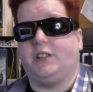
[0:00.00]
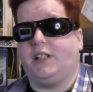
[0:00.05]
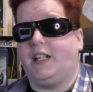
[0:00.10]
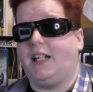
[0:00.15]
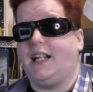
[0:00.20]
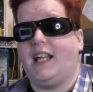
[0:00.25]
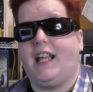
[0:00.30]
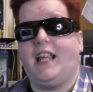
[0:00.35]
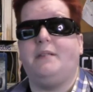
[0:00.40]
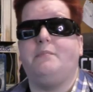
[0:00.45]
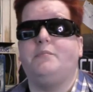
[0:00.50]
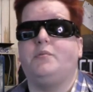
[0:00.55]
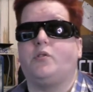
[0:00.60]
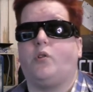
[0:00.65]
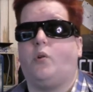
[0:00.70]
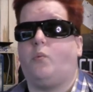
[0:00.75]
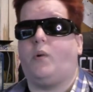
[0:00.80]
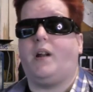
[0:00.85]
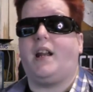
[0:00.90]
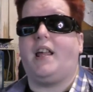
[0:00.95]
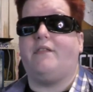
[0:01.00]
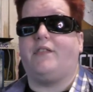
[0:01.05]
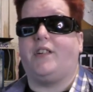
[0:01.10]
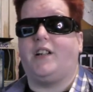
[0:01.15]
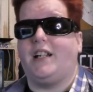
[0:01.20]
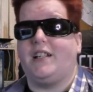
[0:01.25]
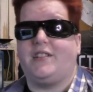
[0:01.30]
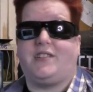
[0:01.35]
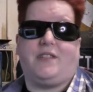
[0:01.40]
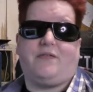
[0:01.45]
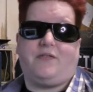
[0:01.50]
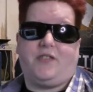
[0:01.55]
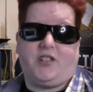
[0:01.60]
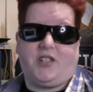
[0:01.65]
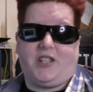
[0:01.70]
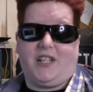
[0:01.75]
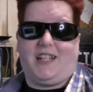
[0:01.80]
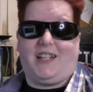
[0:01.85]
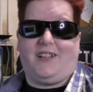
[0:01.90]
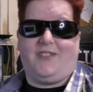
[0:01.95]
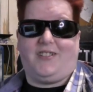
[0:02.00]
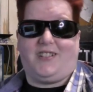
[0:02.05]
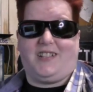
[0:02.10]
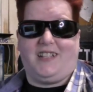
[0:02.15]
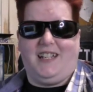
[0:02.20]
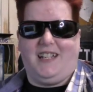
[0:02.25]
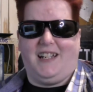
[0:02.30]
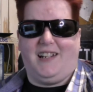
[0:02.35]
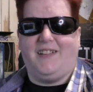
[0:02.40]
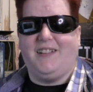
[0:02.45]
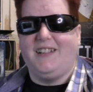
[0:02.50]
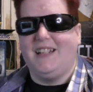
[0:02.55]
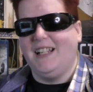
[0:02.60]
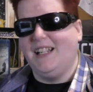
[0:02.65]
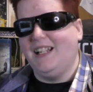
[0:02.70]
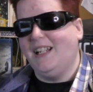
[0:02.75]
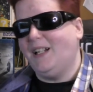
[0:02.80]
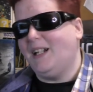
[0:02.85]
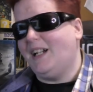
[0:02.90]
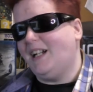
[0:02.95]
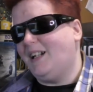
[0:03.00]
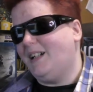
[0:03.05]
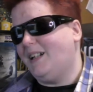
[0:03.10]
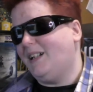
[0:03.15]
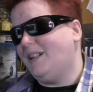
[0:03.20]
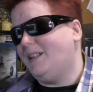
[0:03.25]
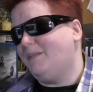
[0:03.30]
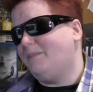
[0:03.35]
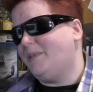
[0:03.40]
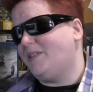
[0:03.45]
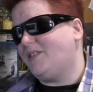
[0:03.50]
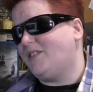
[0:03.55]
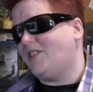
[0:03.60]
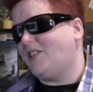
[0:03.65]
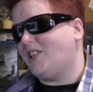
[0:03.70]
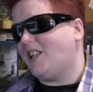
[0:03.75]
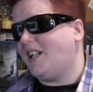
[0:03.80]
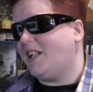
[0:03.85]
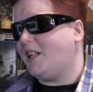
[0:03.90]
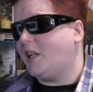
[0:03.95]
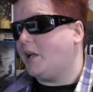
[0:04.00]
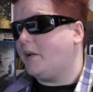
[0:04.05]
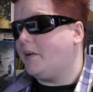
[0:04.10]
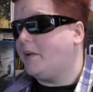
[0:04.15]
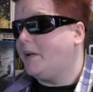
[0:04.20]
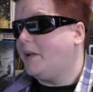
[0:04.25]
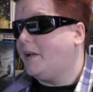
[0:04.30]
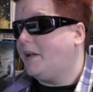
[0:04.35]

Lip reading: their names or whatever, except for Chaco, Mr. Chaco.